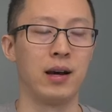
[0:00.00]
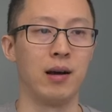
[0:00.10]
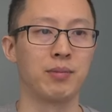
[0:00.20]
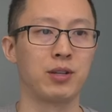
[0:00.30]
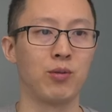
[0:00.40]

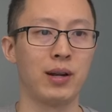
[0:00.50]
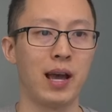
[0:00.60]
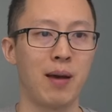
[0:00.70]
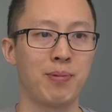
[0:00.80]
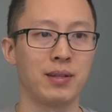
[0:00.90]
Um, so what
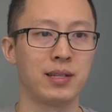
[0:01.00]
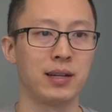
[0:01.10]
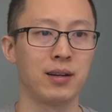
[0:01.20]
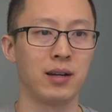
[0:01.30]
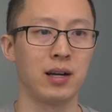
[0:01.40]
happens
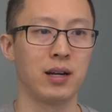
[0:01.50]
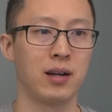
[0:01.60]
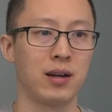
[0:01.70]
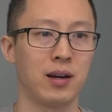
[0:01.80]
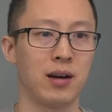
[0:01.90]
here?
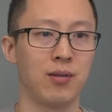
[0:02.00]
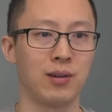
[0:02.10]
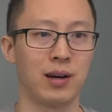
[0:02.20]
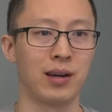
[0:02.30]
Uh,